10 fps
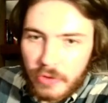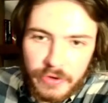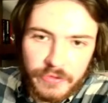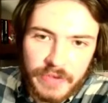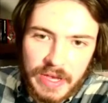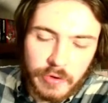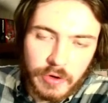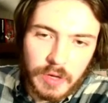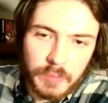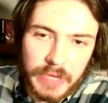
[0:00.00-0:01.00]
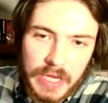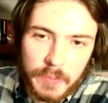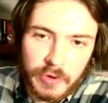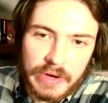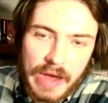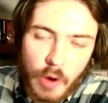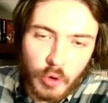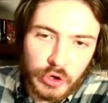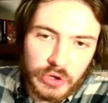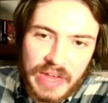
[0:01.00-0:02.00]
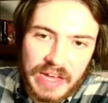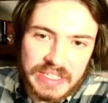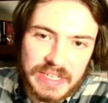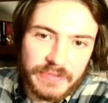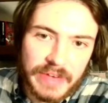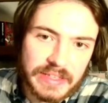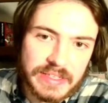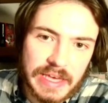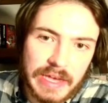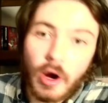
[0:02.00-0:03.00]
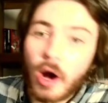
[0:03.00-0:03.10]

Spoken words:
they're favored on paper and how good that defense and